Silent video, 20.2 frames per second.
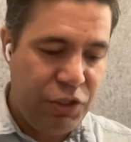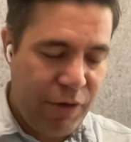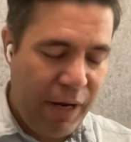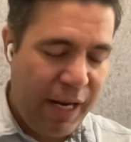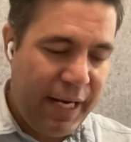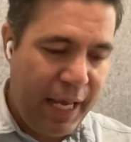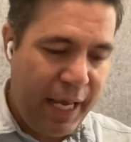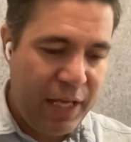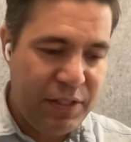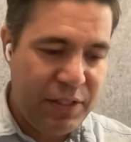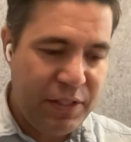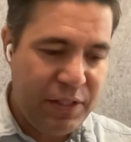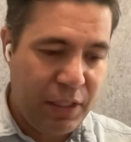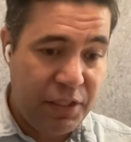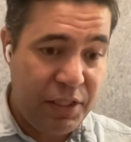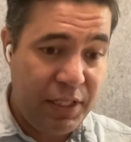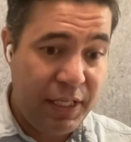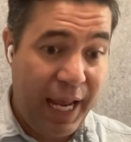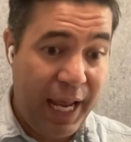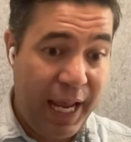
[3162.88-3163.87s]
Australia has a
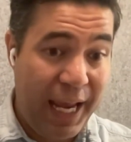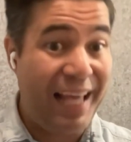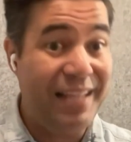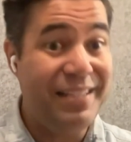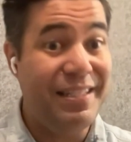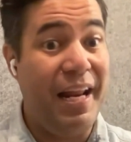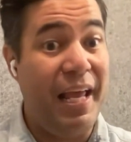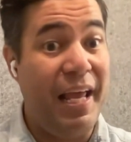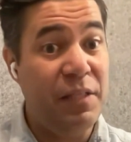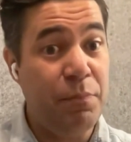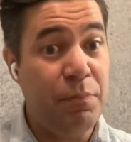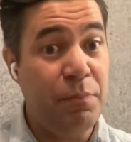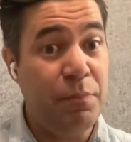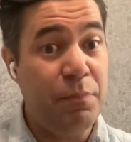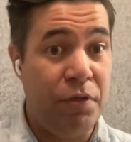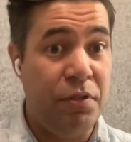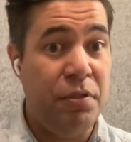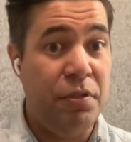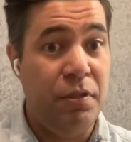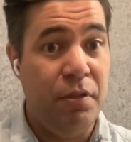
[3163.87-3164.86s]
lot to gain as an
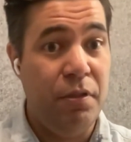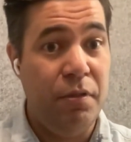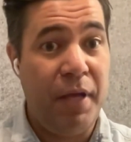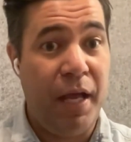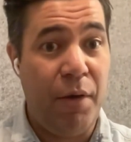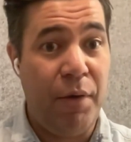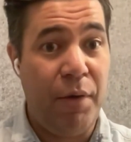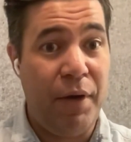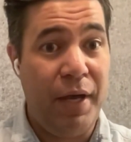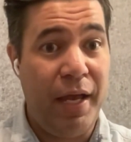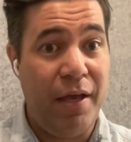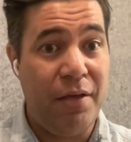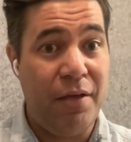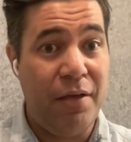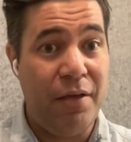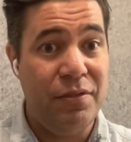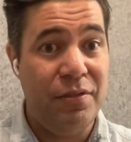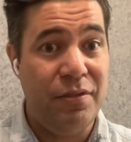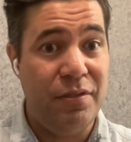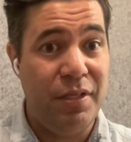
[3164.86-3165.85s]
export
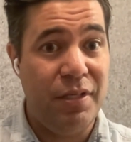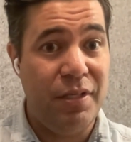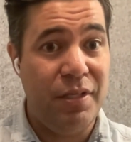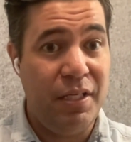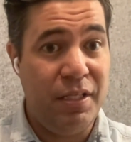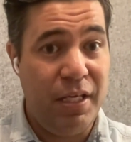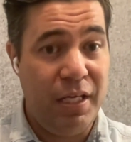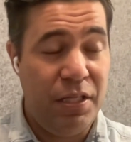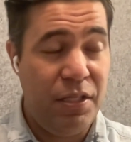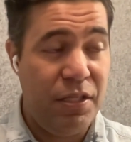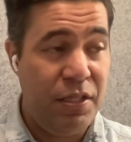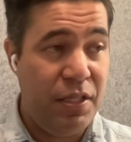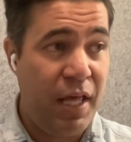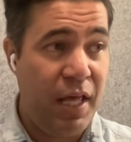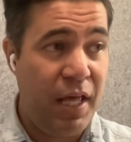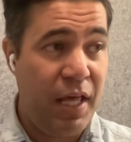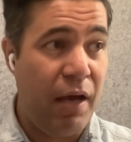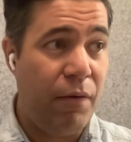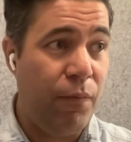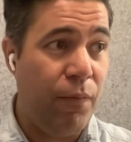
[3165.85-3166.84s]
powerhouse in
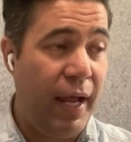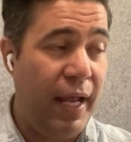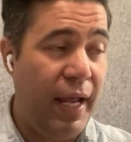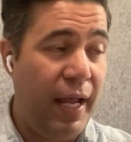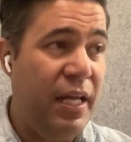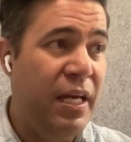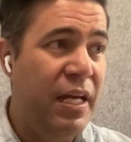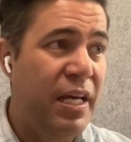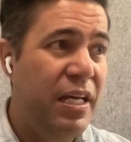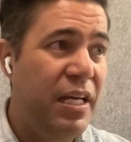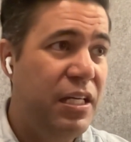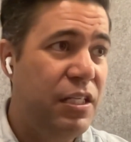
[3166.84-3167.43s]
that way.